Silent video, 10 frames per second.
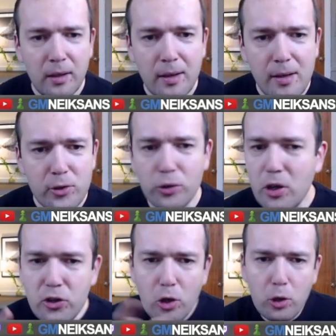So
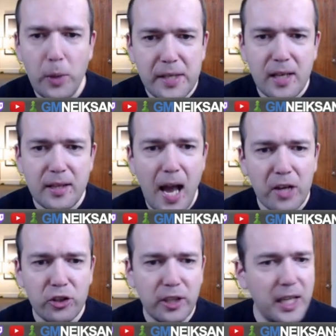there's no queenside
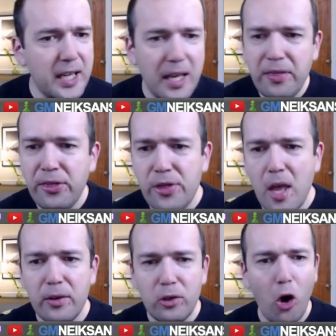action. He can
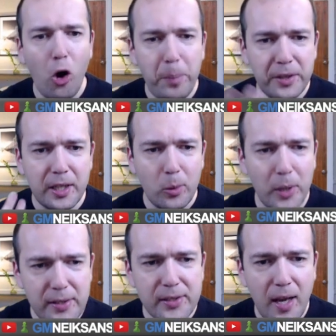never open the
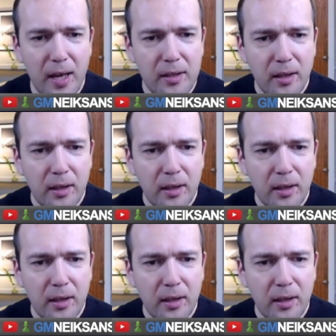queen side.